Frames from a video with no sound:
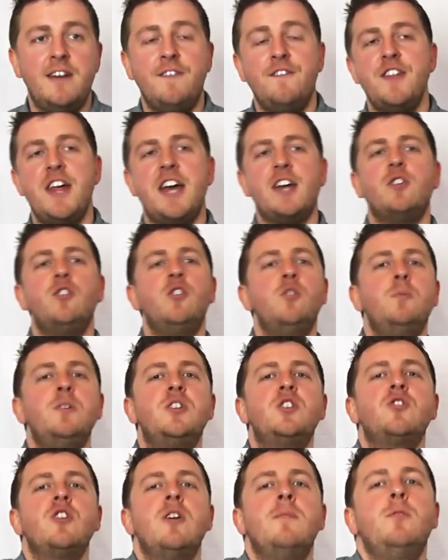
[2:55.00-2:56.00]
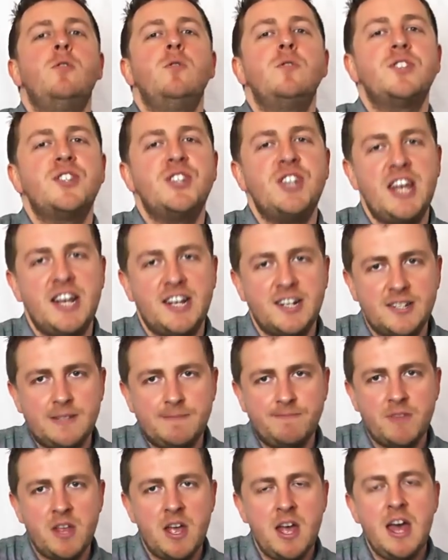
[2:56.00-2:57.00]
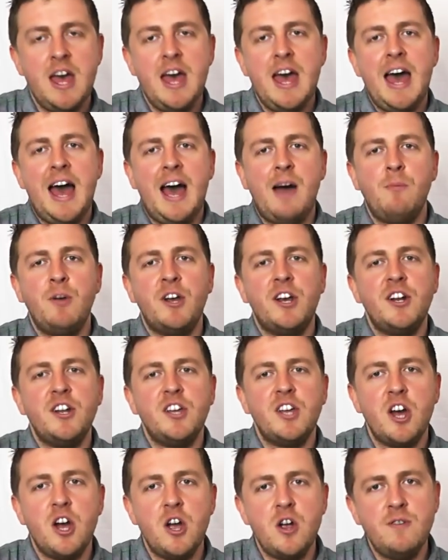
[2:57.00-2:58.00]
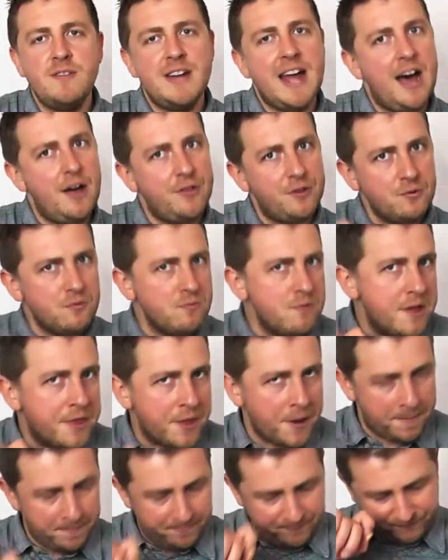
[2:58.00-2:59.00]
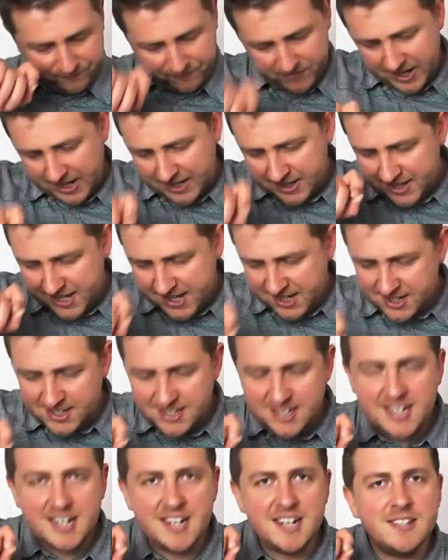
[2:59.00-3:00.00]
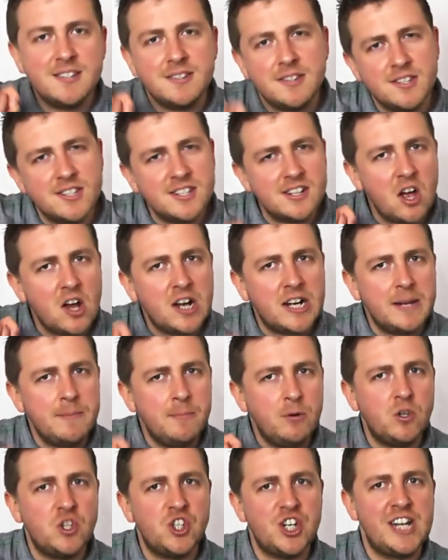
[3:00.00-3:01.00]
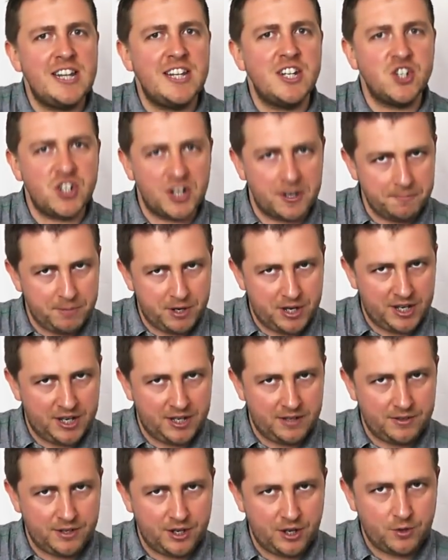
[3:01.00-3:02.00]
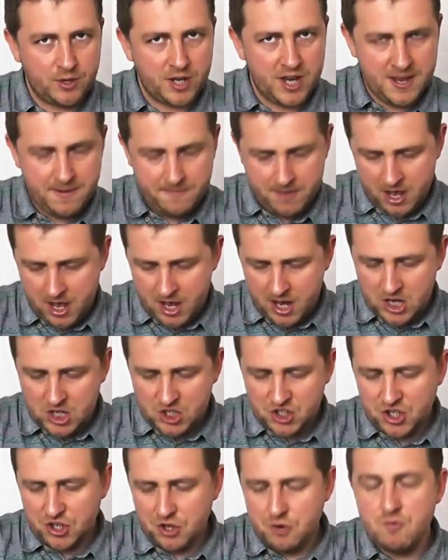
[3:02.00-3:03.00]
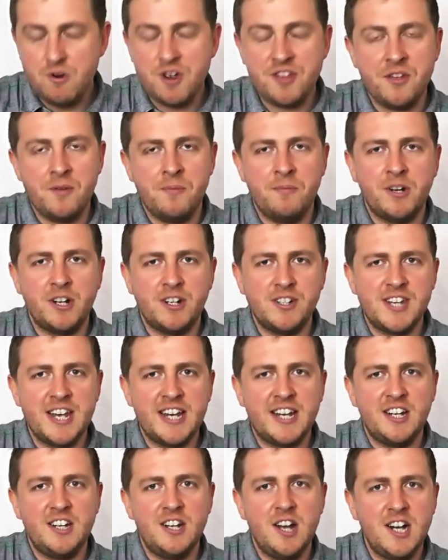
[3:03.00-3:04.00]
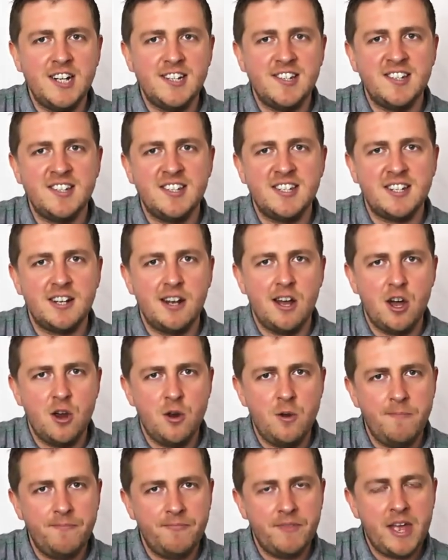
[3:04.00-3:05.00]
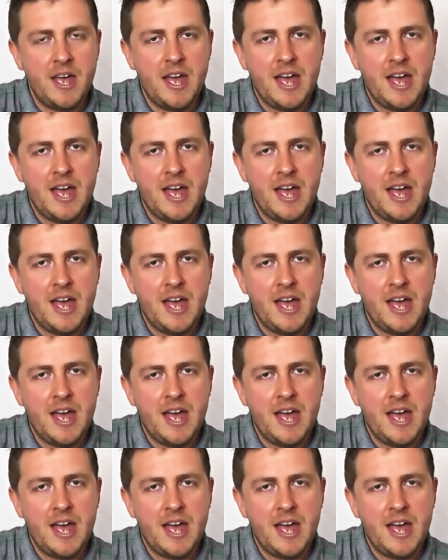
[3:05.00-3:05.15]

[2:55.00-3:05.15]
And for that chord, we strum all six. And we're going to go now, the rhythm. This is the slightly more challenging part, okay? So the rhythm, I'm going to take it nice and slow.